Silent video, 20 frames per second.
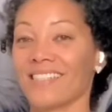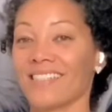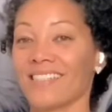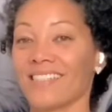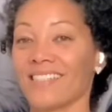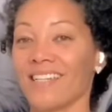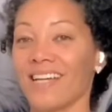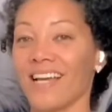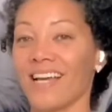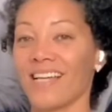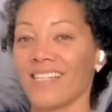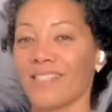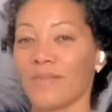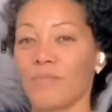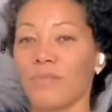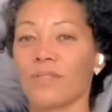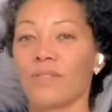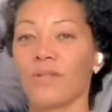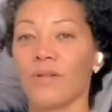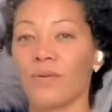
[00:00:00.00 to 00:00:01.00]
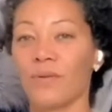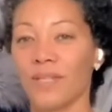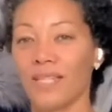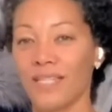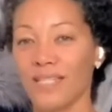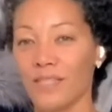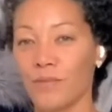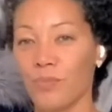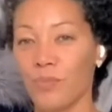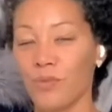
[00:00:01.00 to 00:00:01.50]
Yes, I'm slowly
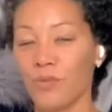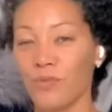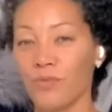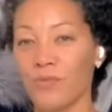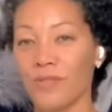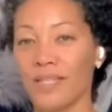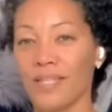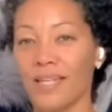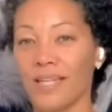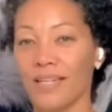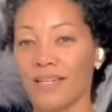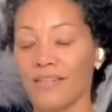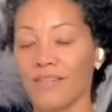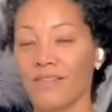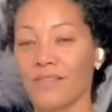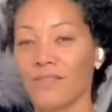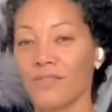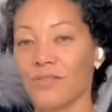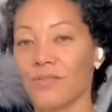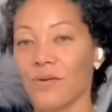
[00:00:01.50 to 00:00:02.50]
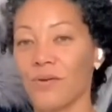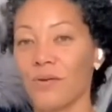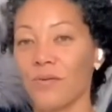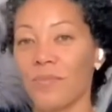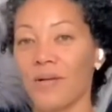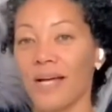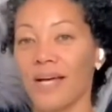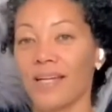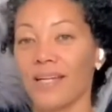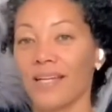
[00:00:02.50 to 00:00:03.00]
spoon feeding. Soul,
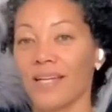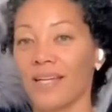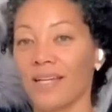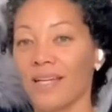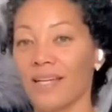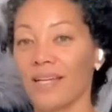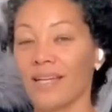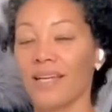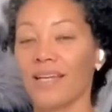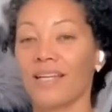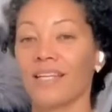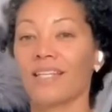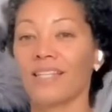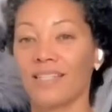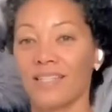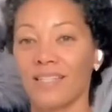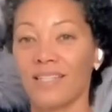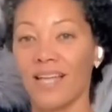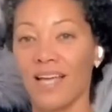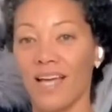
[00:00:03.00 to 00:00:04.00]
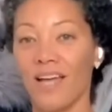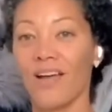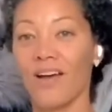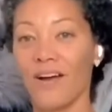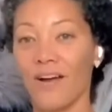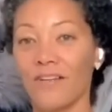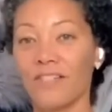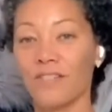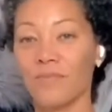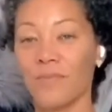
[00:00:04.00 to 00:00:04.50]
body, that heart
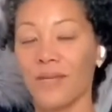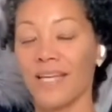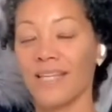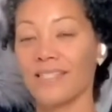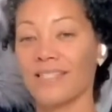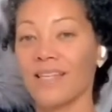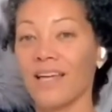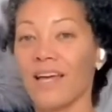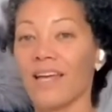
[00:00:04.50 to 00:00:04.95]
space, that